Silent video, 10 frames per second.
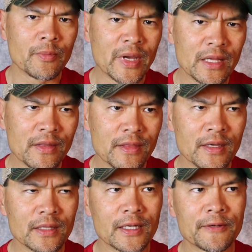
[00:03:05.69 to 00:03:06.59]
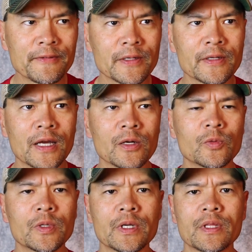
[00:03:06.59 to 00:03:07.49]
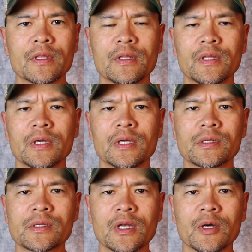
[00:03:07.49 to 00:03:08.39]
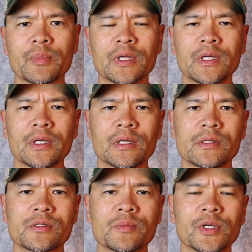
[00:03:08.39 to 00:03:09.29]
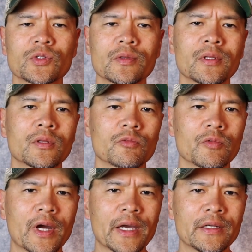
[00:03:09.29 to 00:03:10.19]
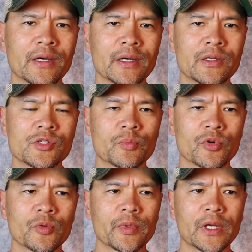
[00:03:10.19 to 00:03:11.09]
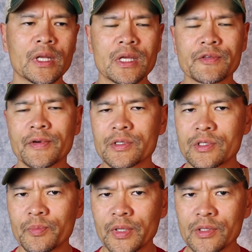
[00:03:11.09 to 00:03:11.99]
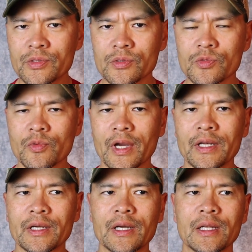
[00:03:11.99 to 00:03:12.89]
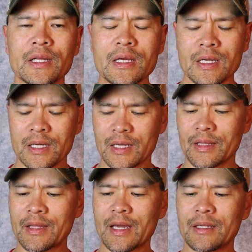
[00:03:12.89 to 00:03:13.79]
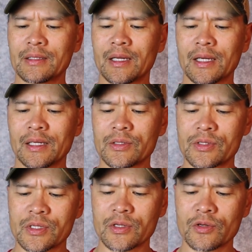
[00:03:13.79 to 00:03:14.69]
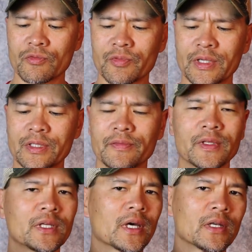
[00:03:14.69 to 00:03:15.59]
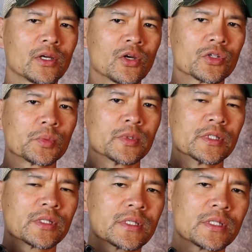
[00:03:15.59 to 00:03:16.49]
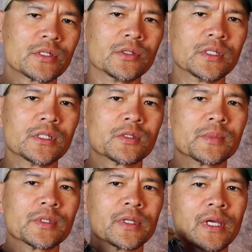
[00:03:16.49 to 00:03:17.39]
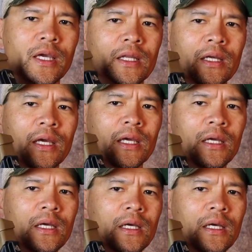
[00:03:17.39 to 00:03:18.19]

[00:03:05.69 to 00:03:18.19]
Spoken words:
The main thing that I figured out with the setup is to make sure that the ride height is appropriate. As far as the pistol's ride height, that I consider relatively non-negotiable, in the sense that you need to be able to get a